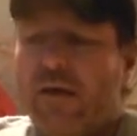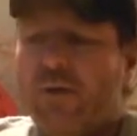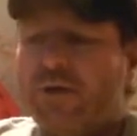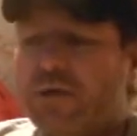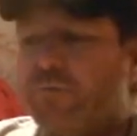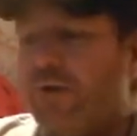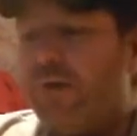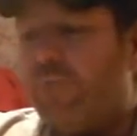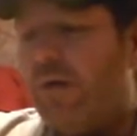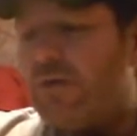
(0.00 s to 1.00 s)
which is pretty
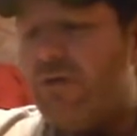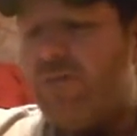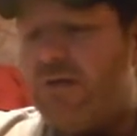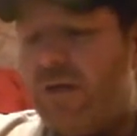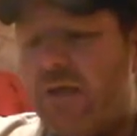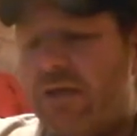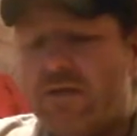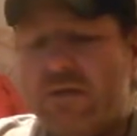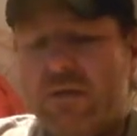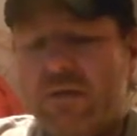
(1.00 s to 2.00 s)
impressive because I guess
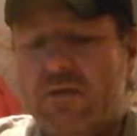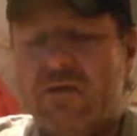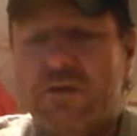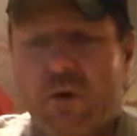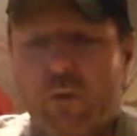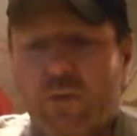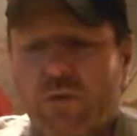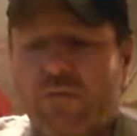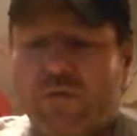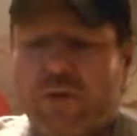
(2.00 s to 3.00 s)
the snow
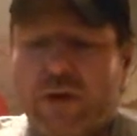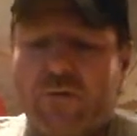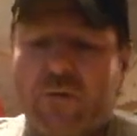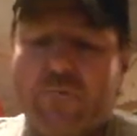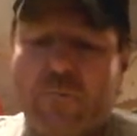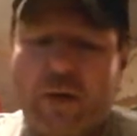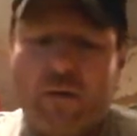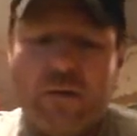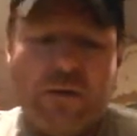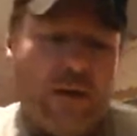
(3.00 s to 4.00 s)
wolf or the other
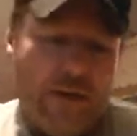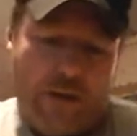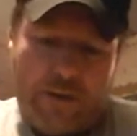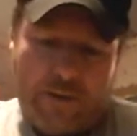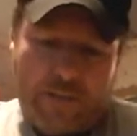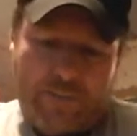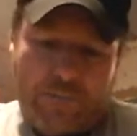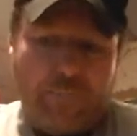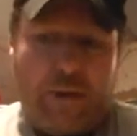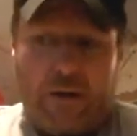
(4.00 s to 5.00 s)
metal
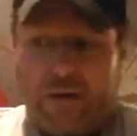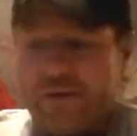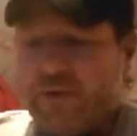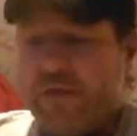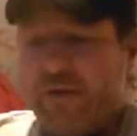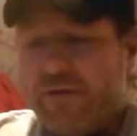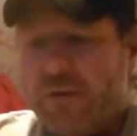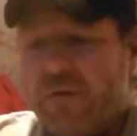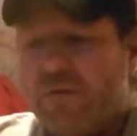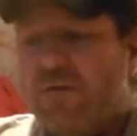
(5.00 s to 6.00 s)
Barretts out
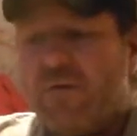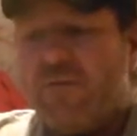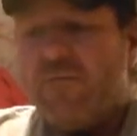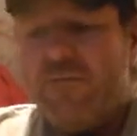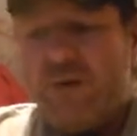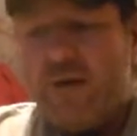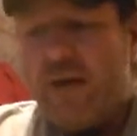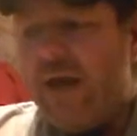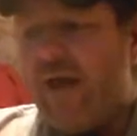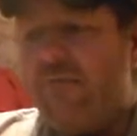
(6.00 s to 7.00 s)
there are very
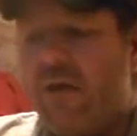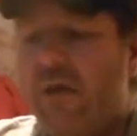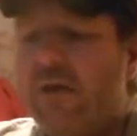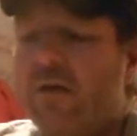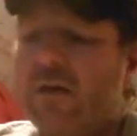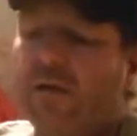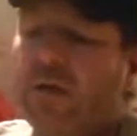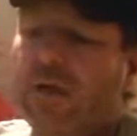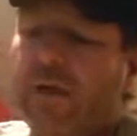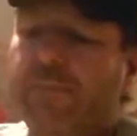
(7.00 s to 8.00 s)
heavy.
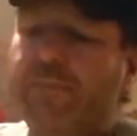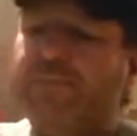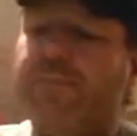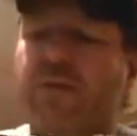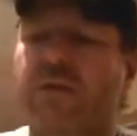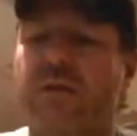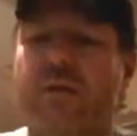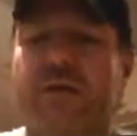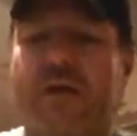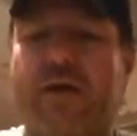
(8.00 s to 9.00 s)
The
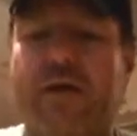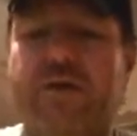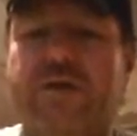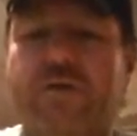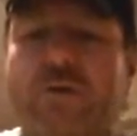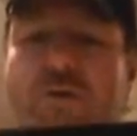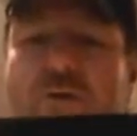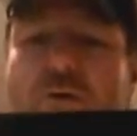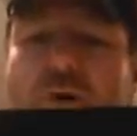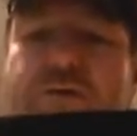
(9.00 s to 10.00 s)
only issue you're
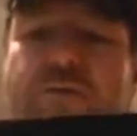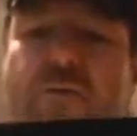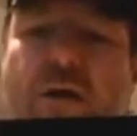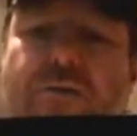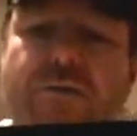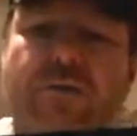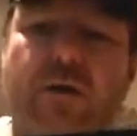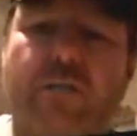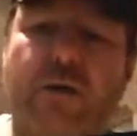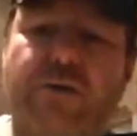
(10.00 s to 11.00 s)
going to run into,
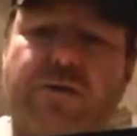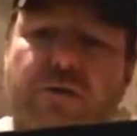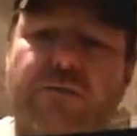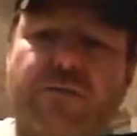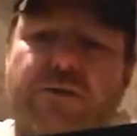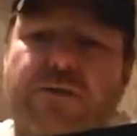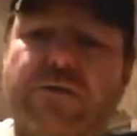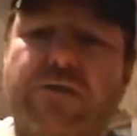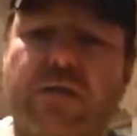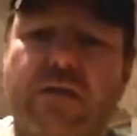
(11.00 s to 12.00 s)
I'm not sure if you can
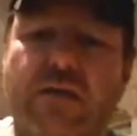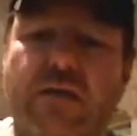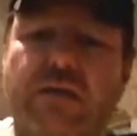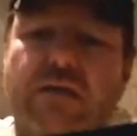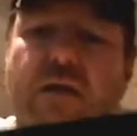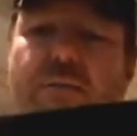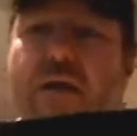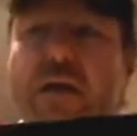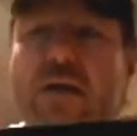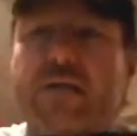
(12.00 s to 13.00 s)
see this, I
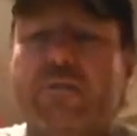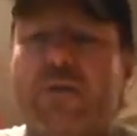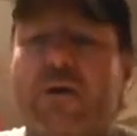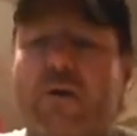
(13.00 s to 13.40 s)
might need some better